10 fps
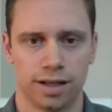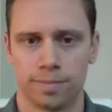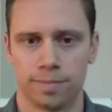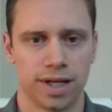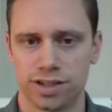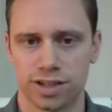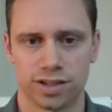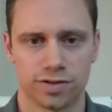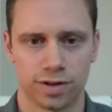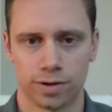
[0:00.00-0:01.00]
pages
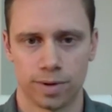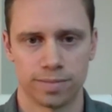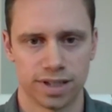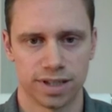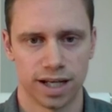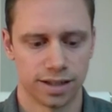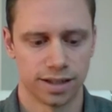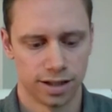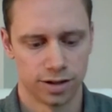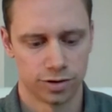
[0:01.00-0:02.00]
for your website,
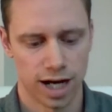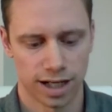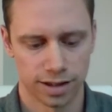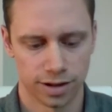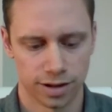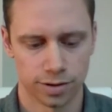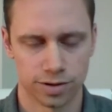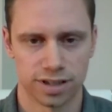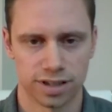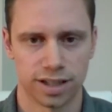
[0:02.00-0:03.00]
tracking those
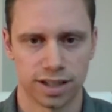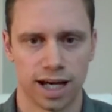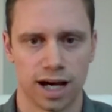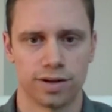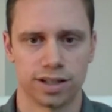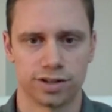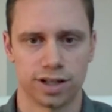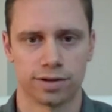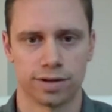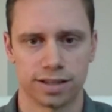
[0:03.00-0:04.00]
and seeing how they
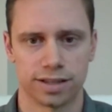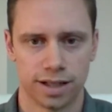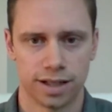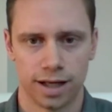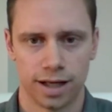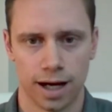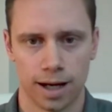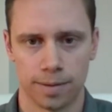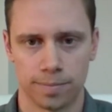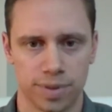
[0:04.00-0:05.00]
generate
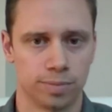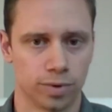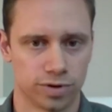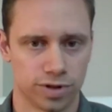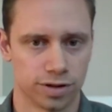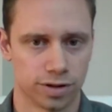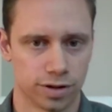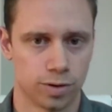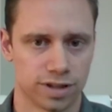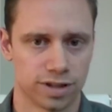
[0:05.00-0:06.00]
uh, people to your
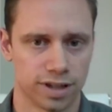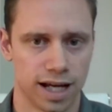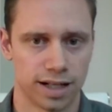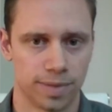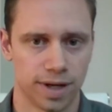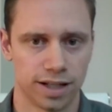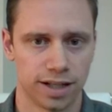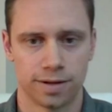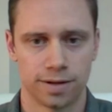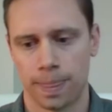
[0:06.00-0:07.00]
course landing
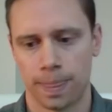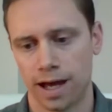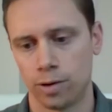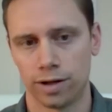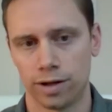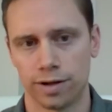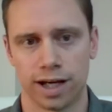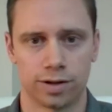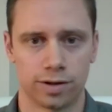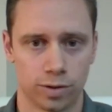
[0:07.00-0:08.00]
page, how well
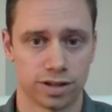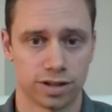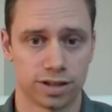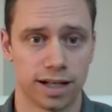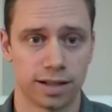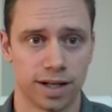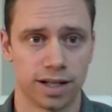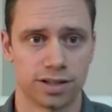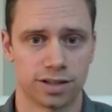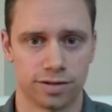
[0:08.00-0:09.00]
that course landing page
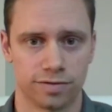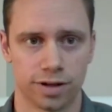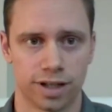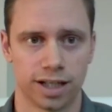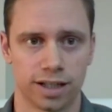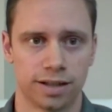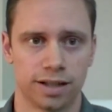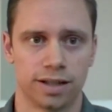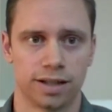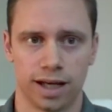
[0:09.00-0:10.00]
is converting,
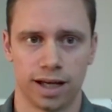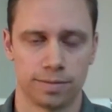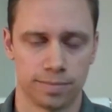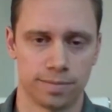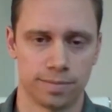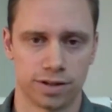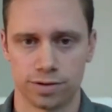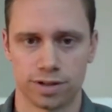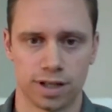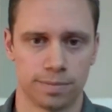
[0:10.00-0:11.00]
and it might be a two
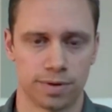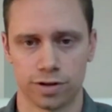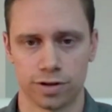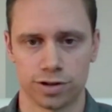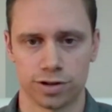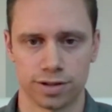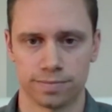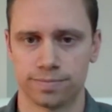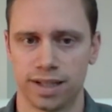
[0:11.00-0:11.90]
step conversion.